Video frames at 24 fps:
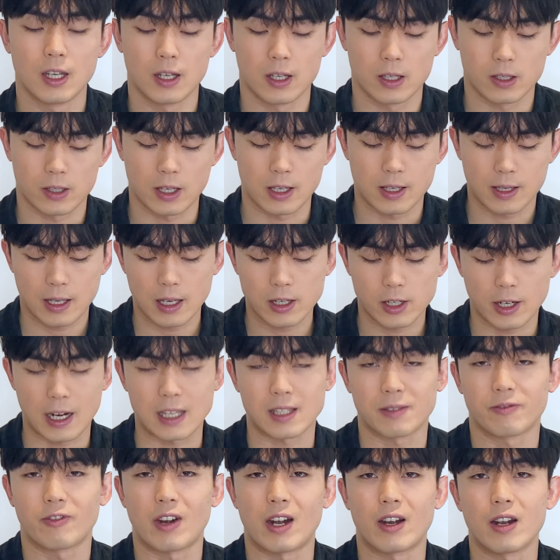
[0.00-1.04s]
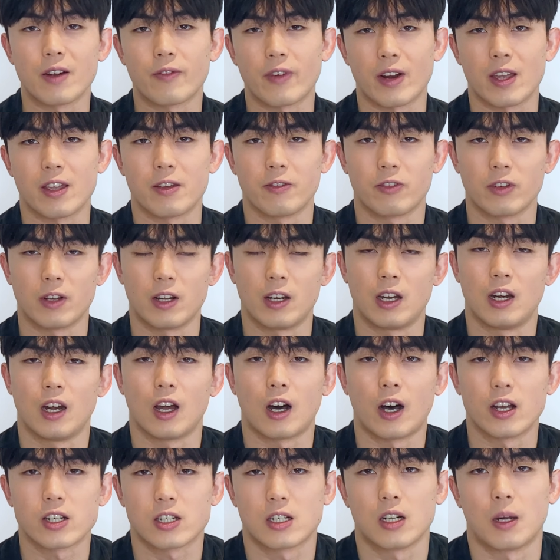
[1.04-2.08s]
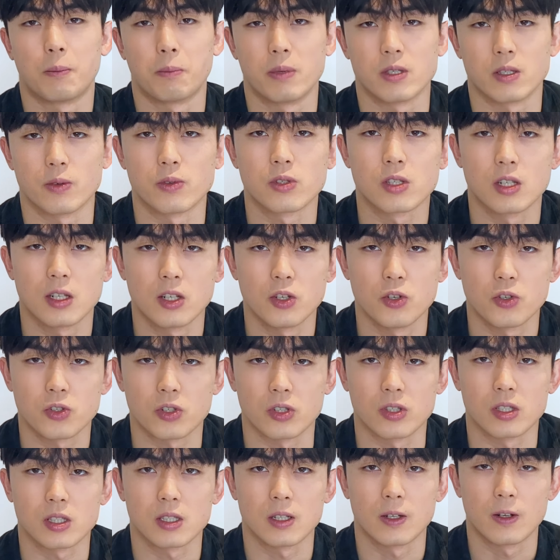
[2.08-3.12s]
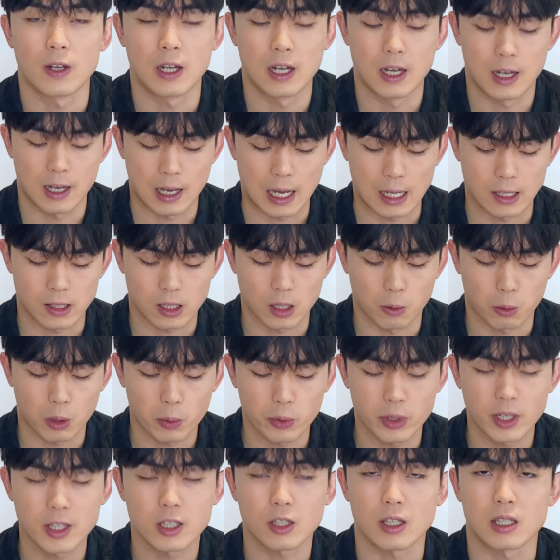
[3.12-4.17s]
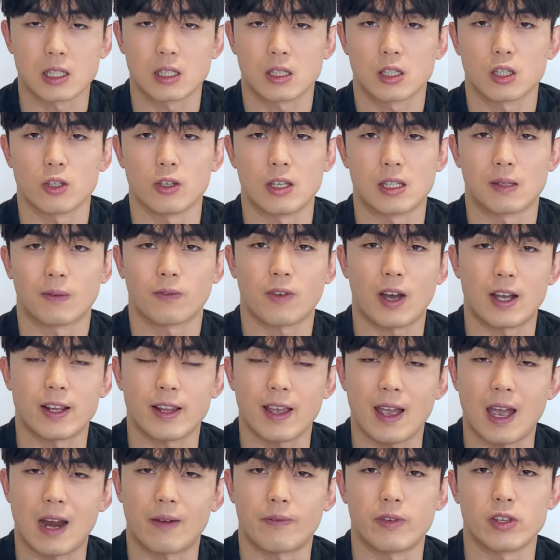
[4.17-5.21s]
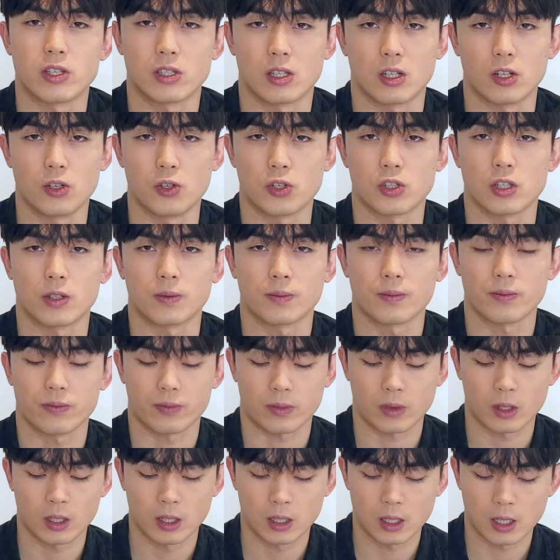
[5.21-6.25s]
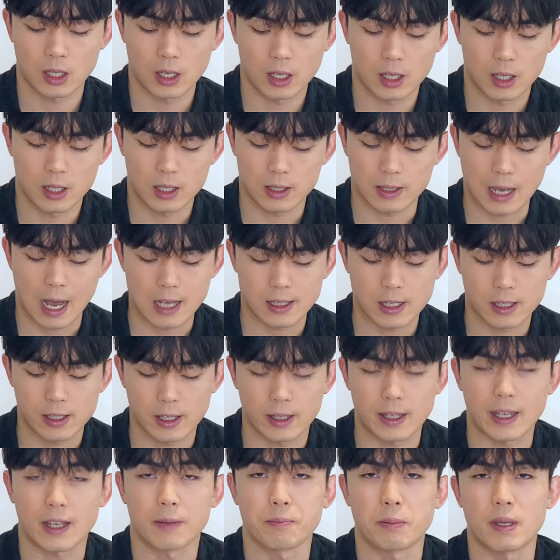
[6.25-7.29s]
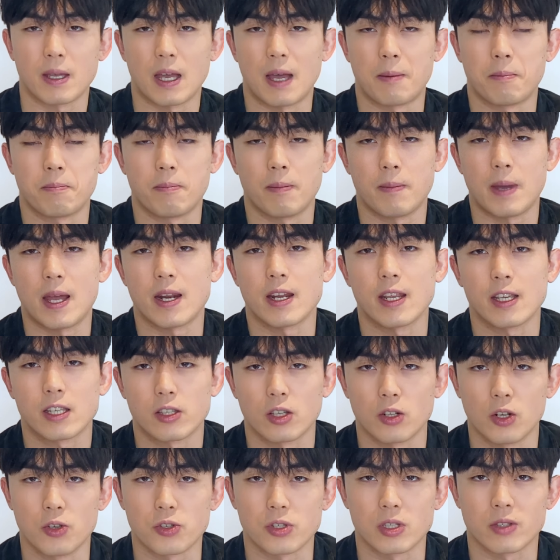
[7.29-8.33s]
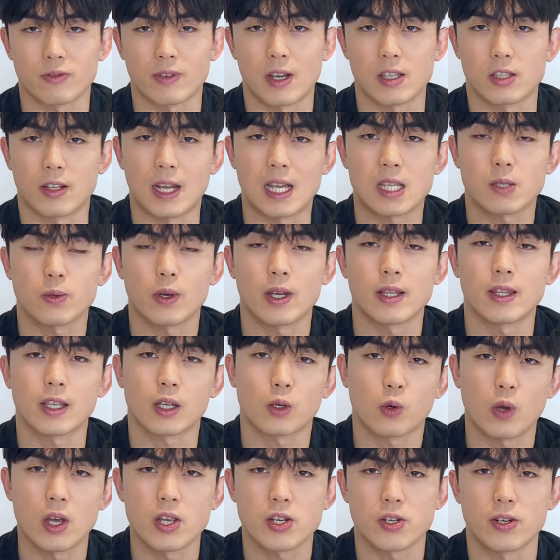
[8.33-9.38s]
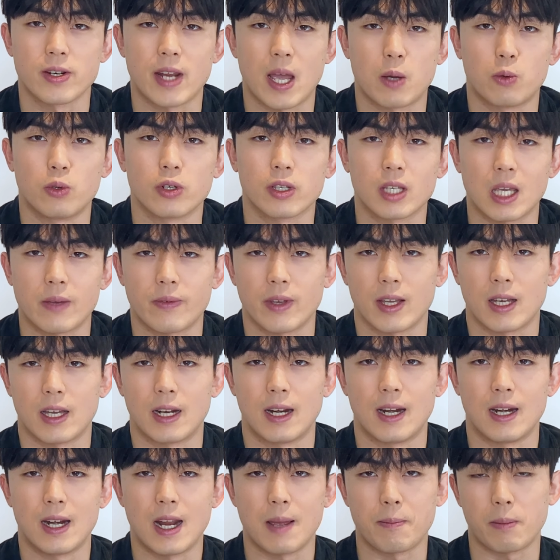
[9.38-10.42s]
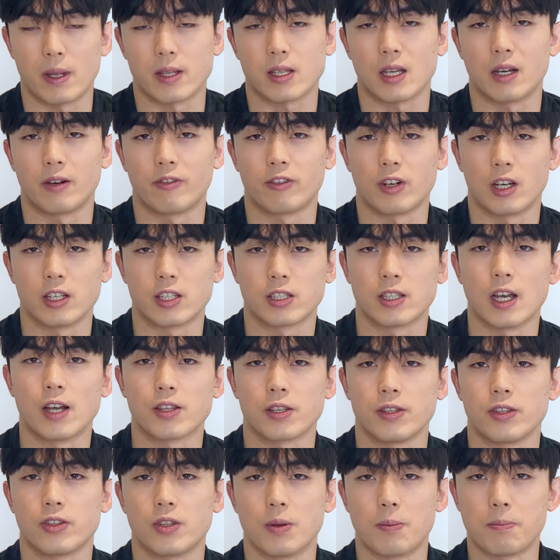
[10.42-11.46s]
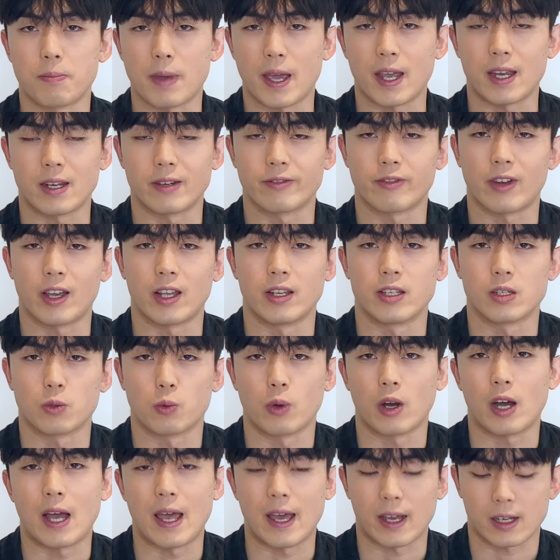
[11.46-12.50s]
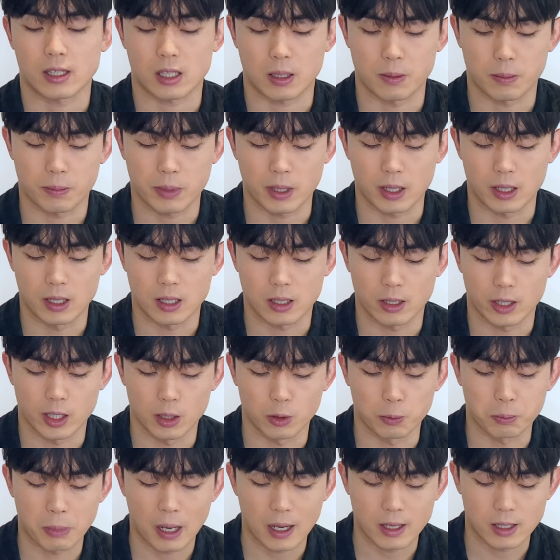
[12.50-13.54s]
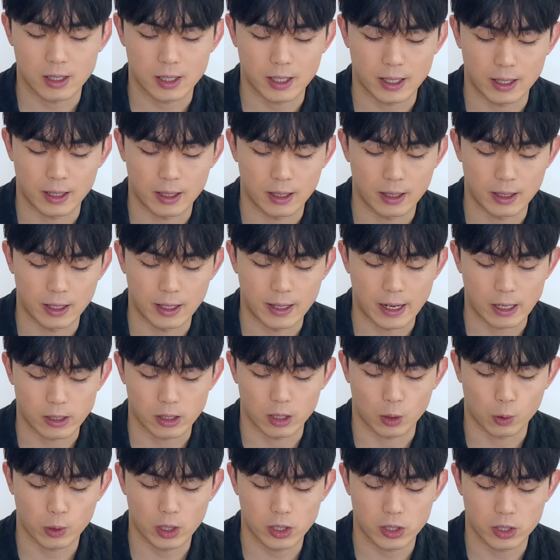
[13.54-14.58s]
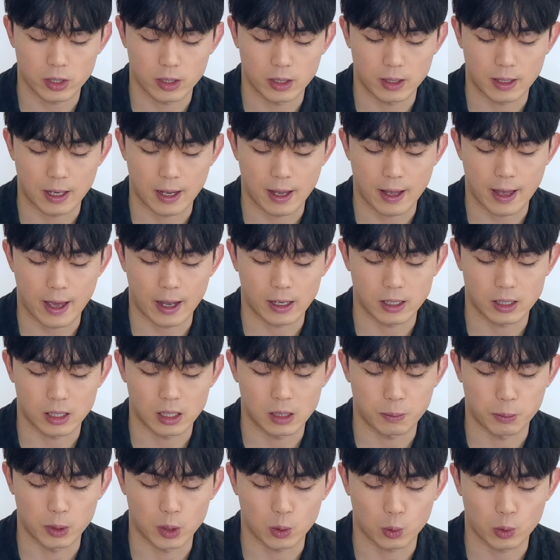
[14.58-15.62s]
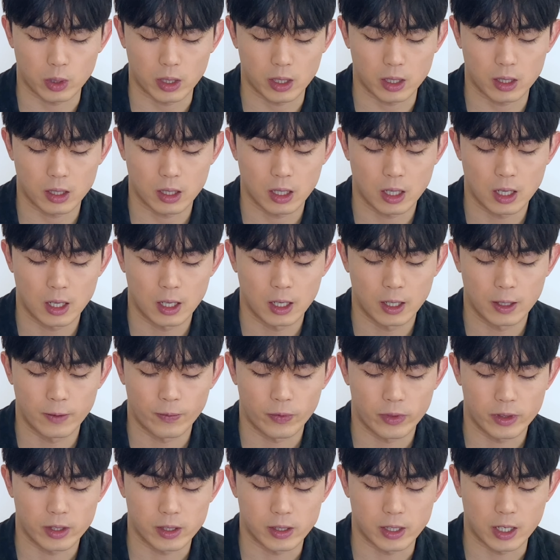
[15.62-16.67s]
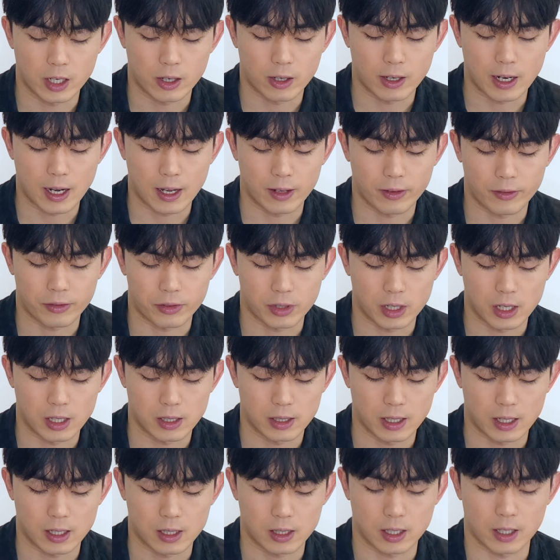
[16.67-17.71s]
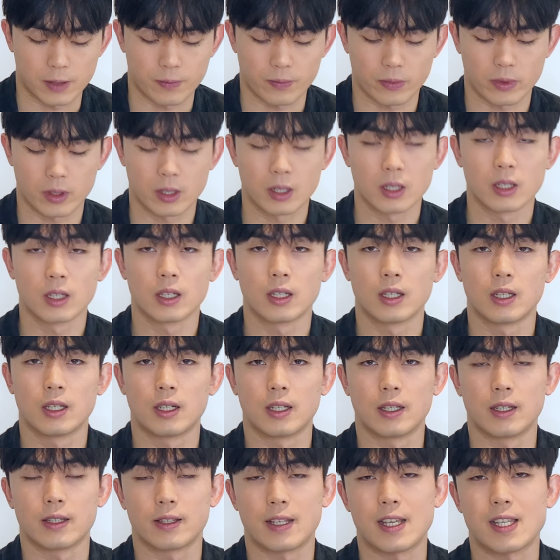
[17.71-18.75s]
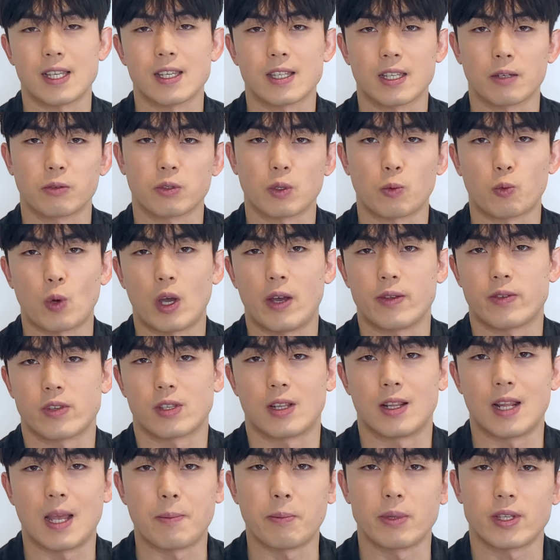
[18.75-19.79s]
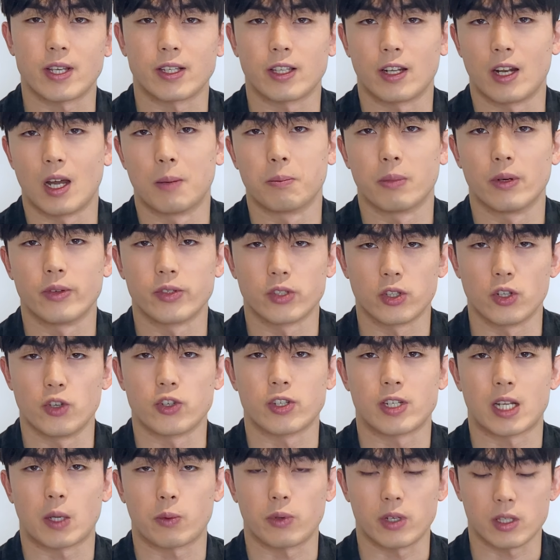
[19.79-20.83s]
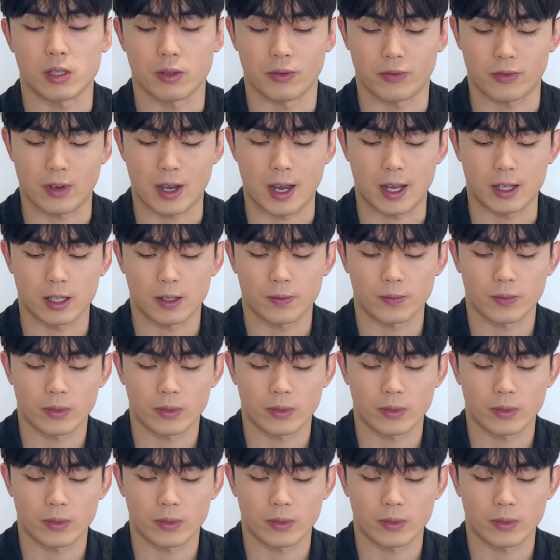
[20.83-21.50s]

So essentially, there's very large numbers of solutions. And so what we need to do is find every solution. So as I said, there can be many solutions, right? So that's why in the question, they will give it a limit of a certain domain range where x can be. So you might see next to the question that x is between 0 and 360. This is the way of just limiting the number of solutions that we need to find.